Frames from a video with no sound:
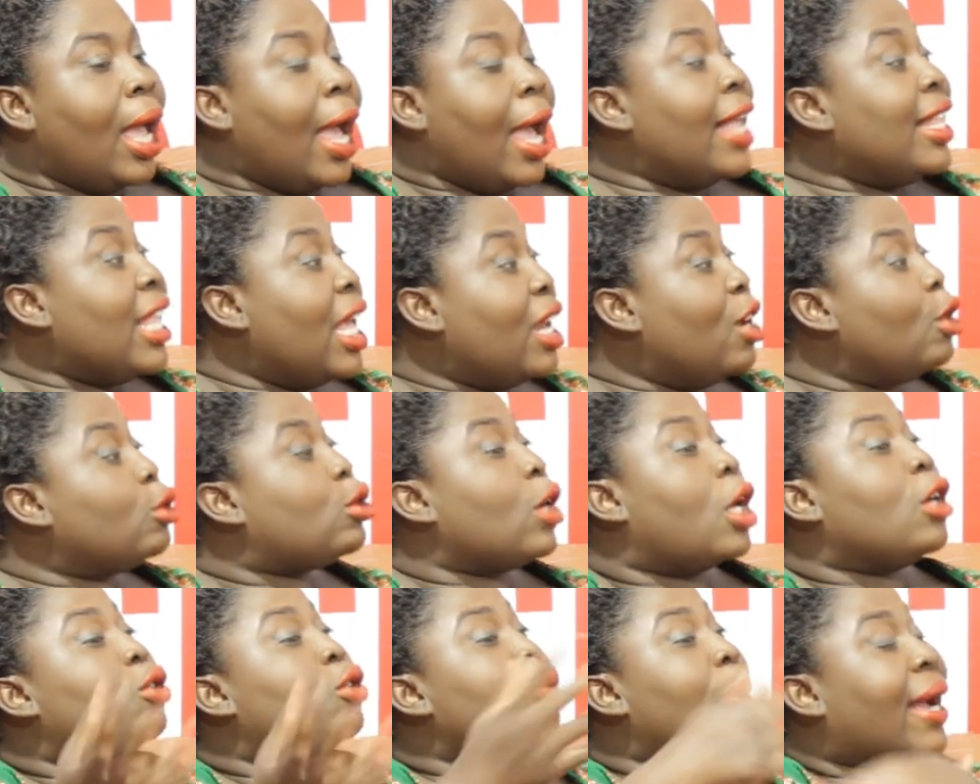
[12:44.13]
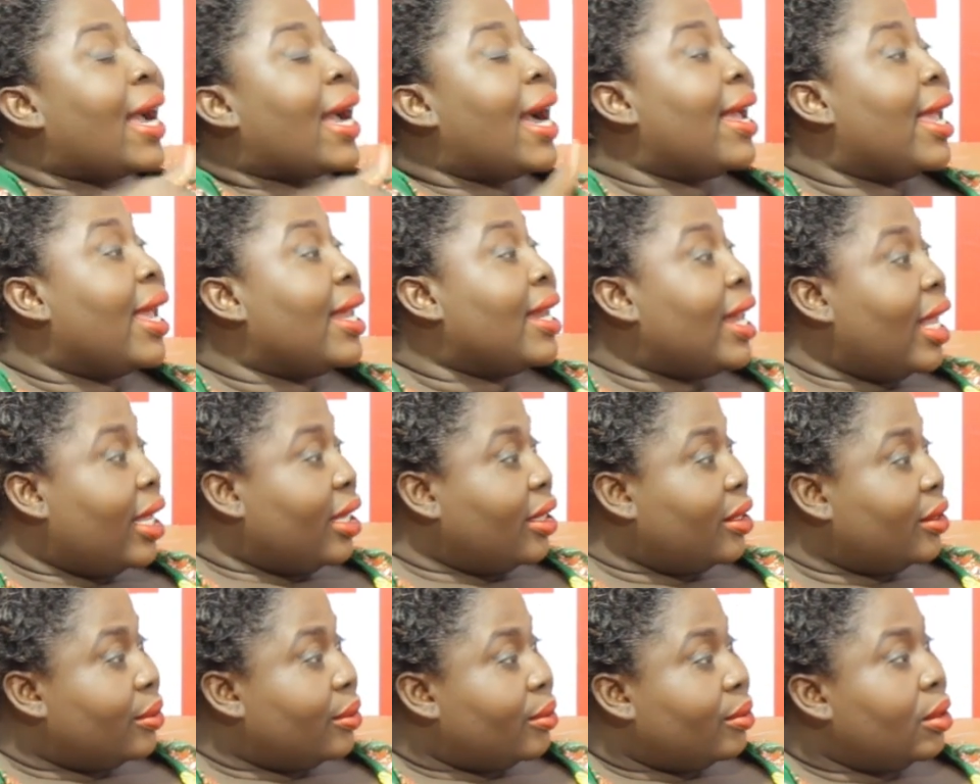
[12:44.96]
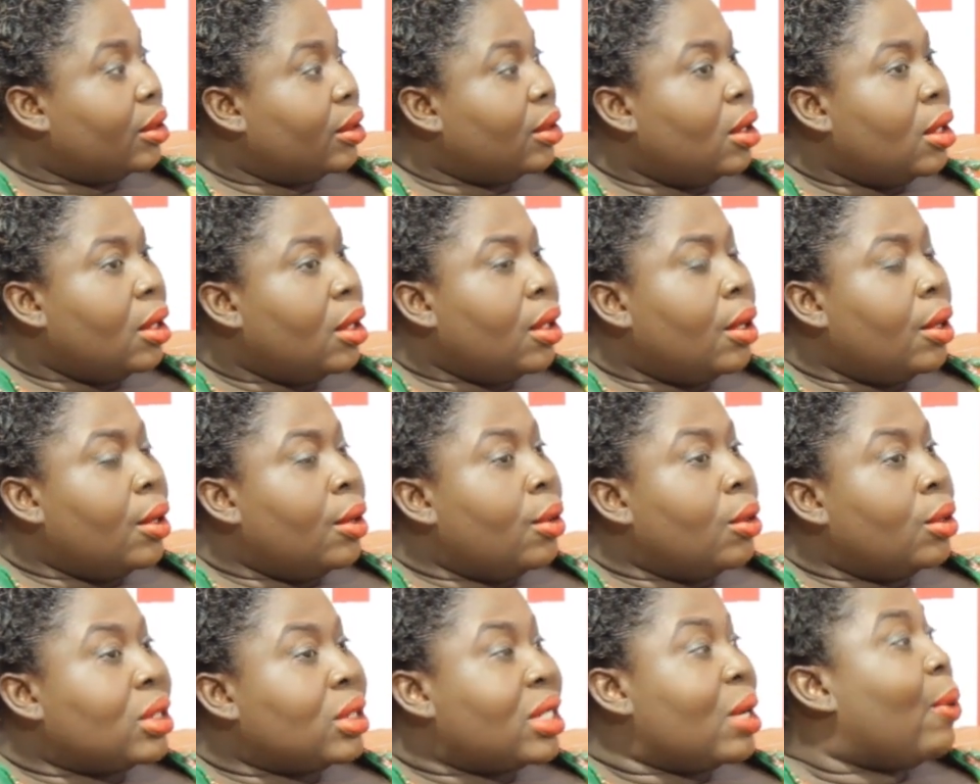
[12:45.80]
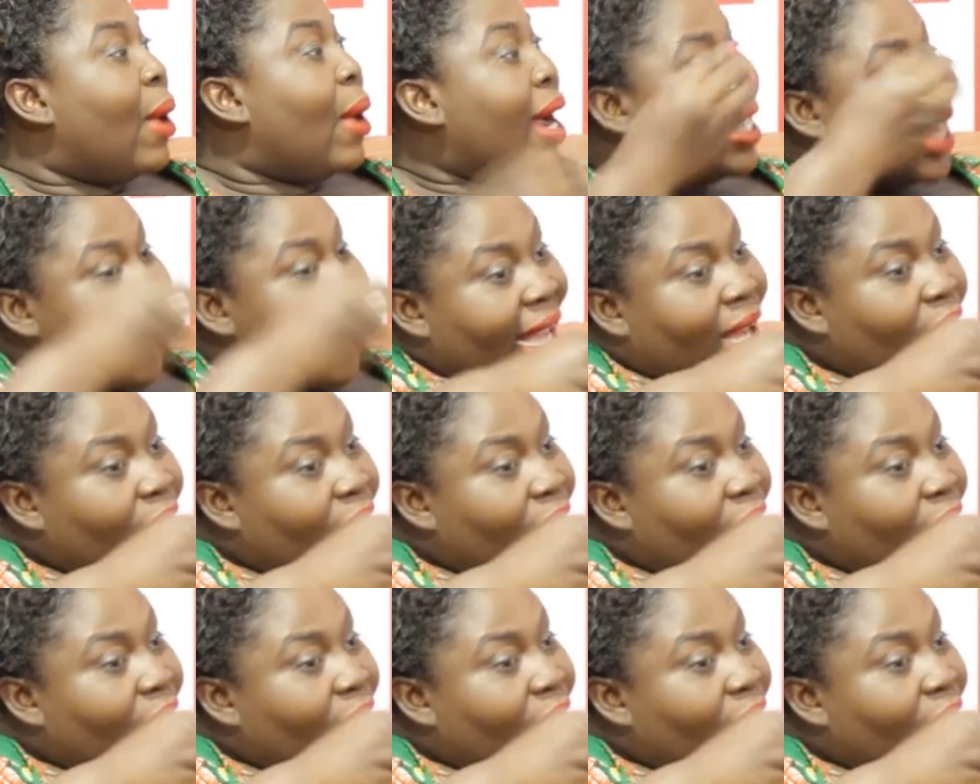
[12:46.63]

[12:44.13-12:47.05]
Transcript: And then you saw this mechanic then. So when you